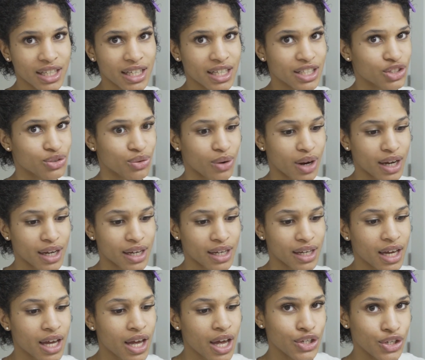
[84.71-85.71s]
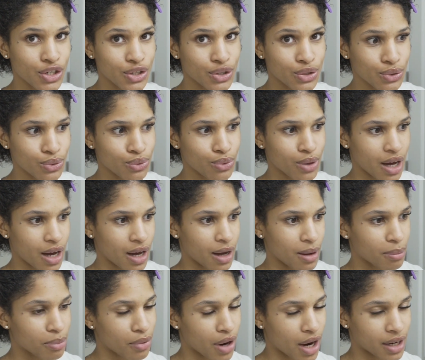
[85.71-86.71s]
in trying new
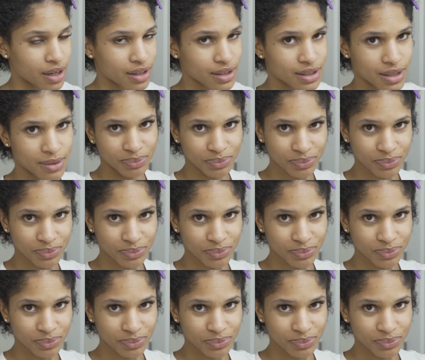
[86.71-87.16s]
products.